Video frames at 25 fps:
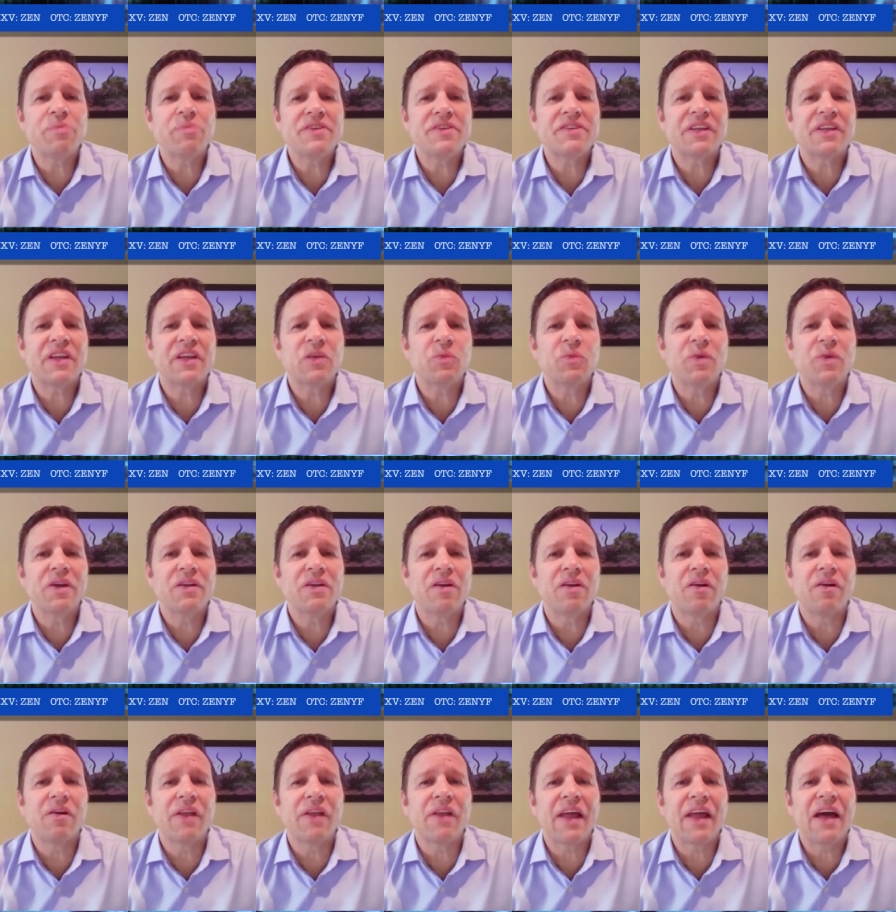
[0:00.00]
Basically, when
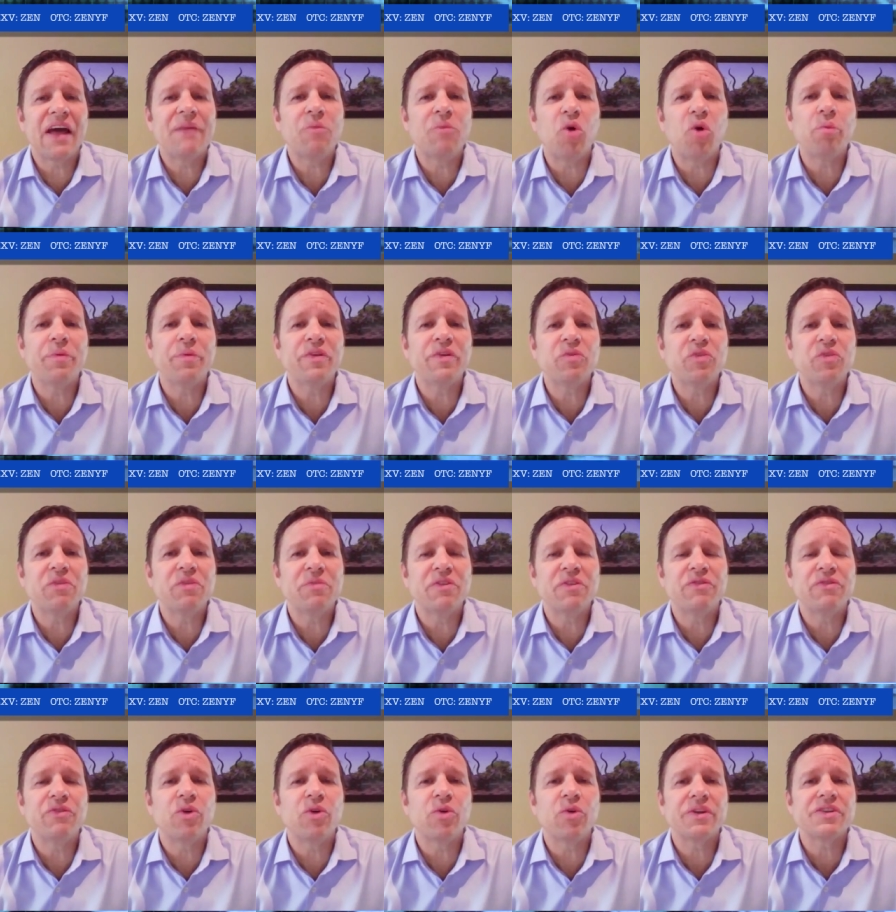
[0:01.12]
our lab opened, we've been
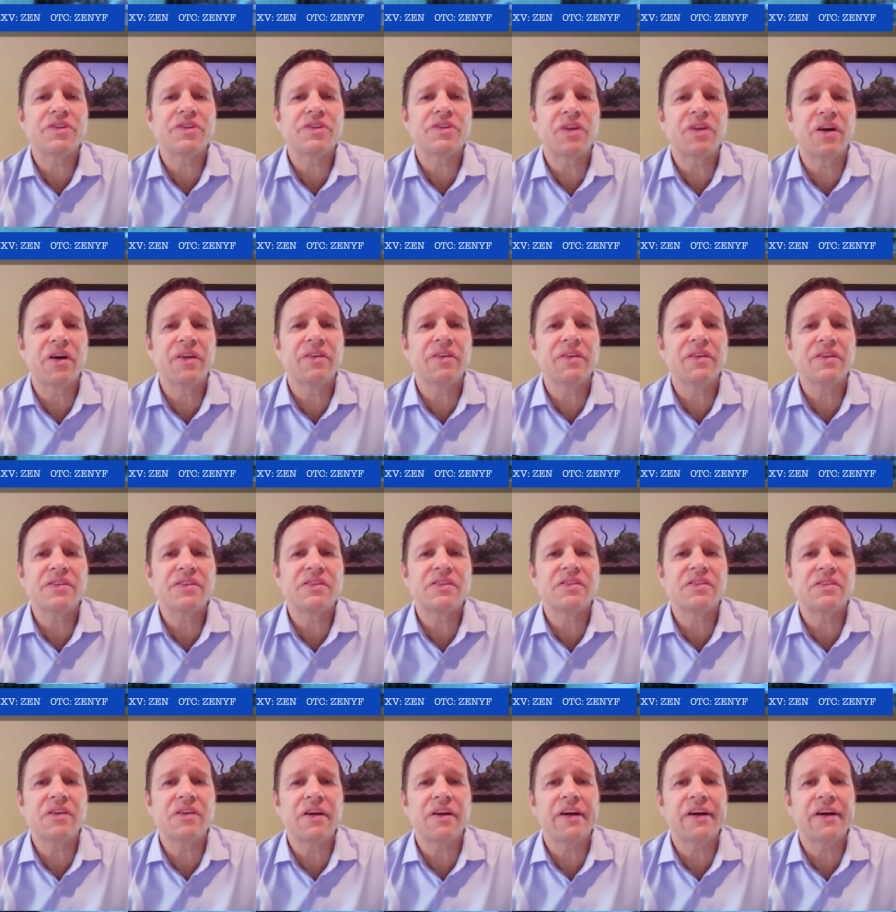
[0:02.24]
focused on this
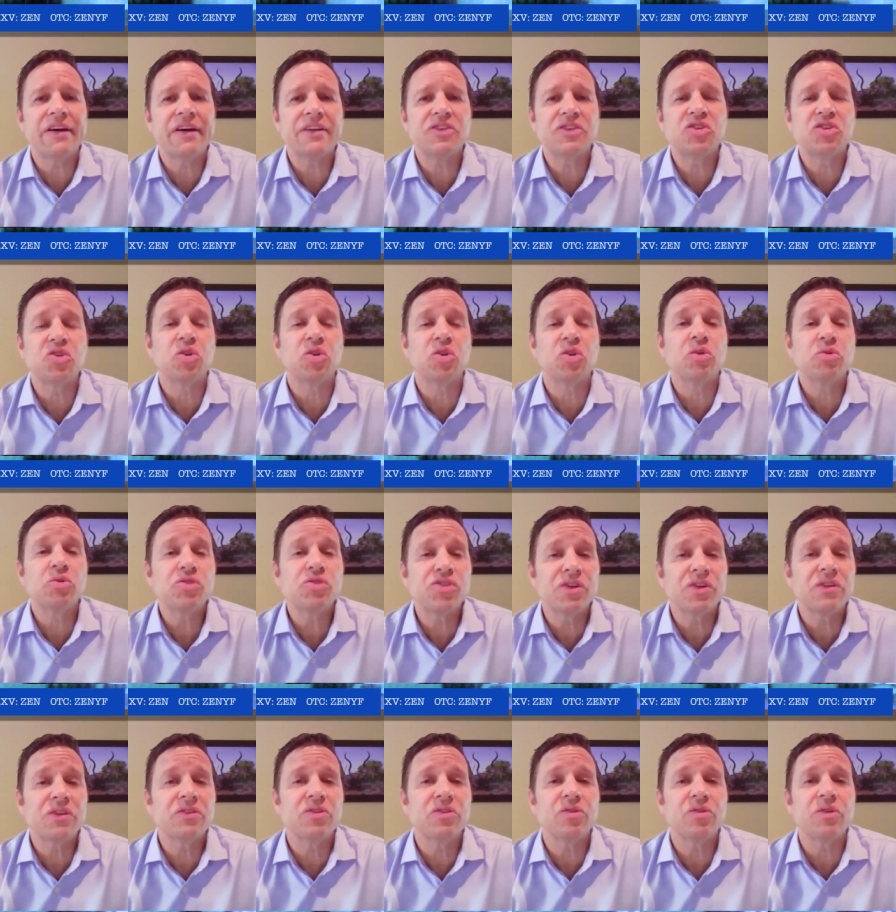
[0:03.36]
uh,
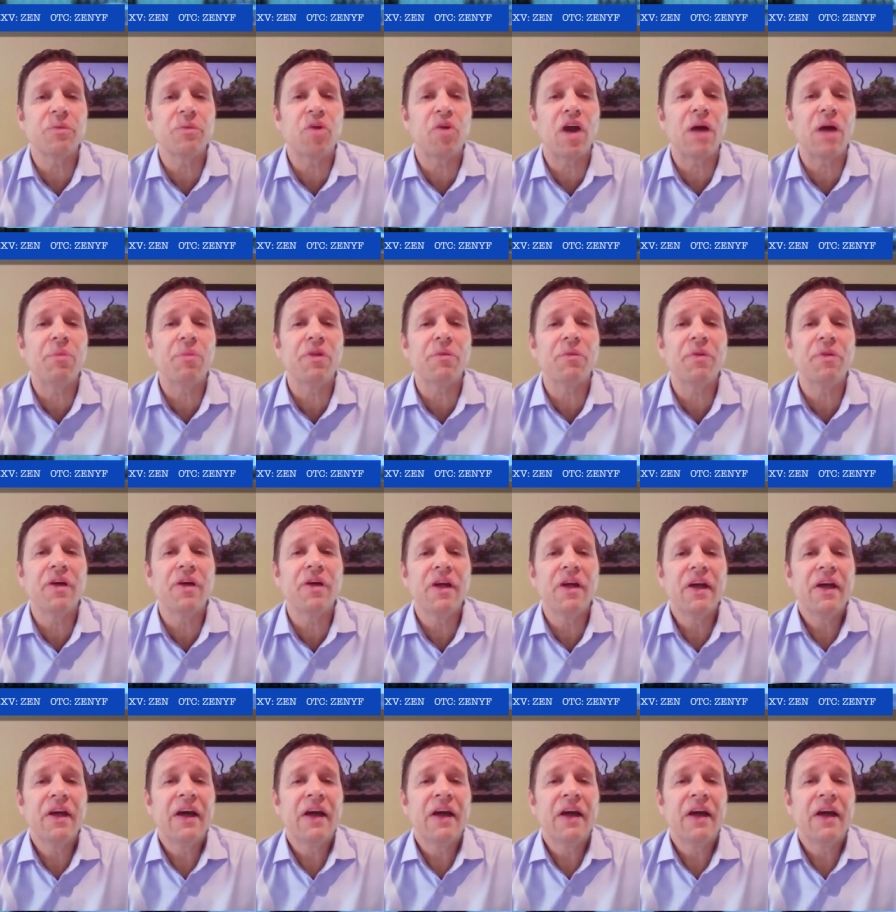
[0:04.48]
solution to the problem.